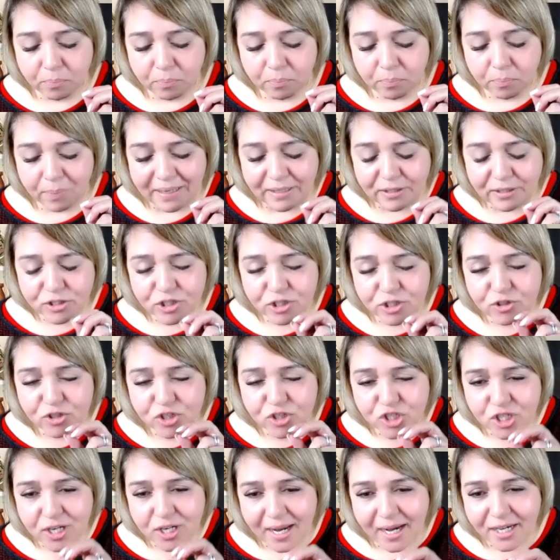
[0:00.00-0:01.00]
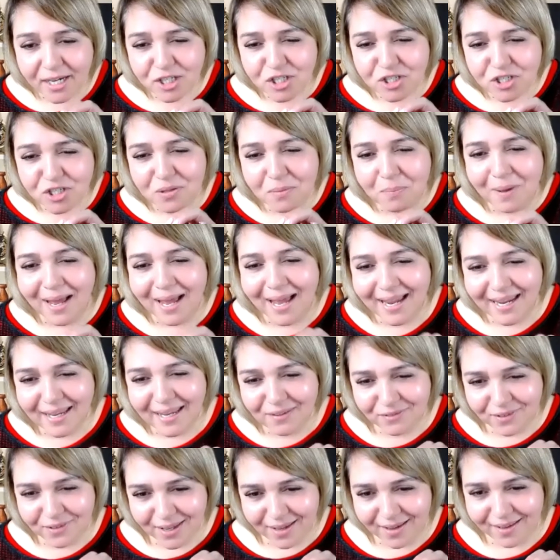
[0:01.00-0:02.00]
But to change the
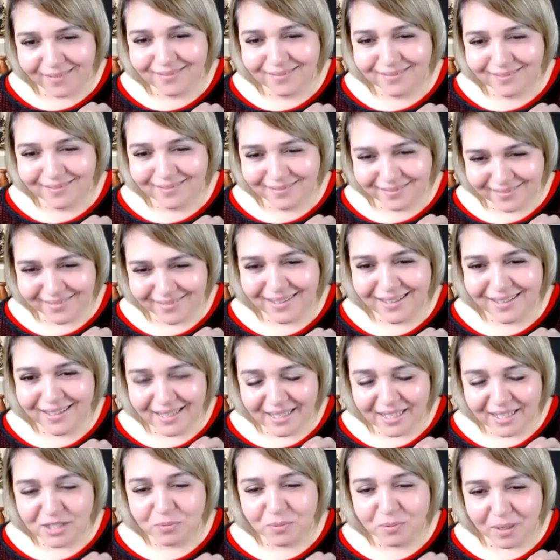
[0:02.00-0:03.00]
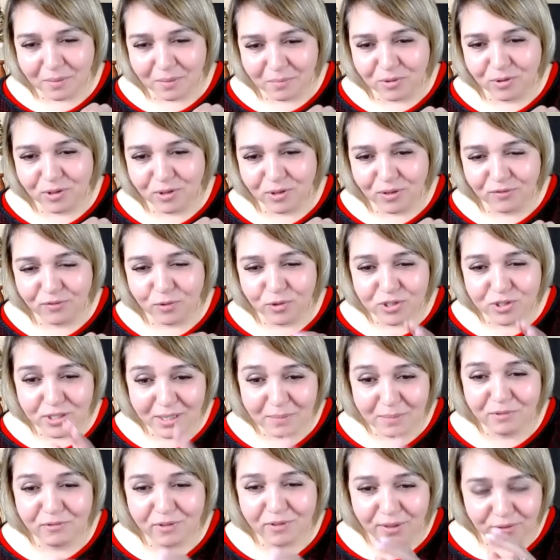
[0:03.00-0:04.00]
behavior is what I'm looking for. So
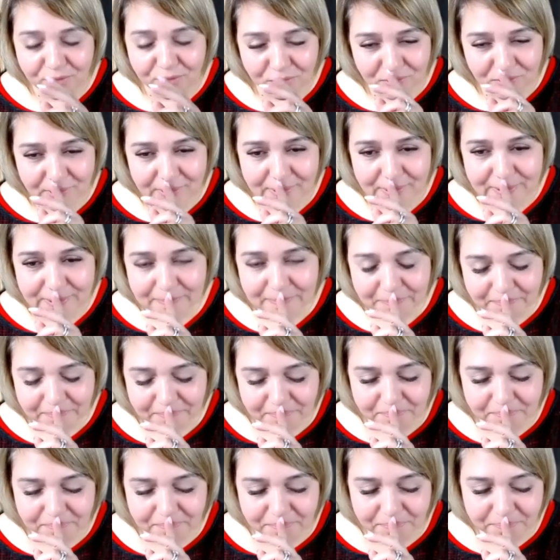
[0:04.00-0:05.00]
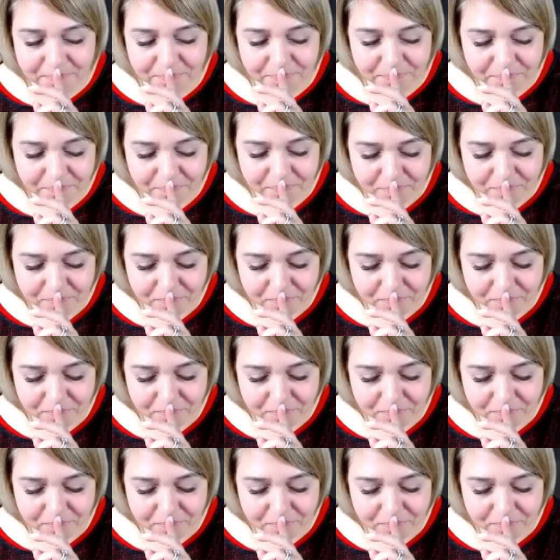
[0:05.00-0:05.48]
let me run through this. I'm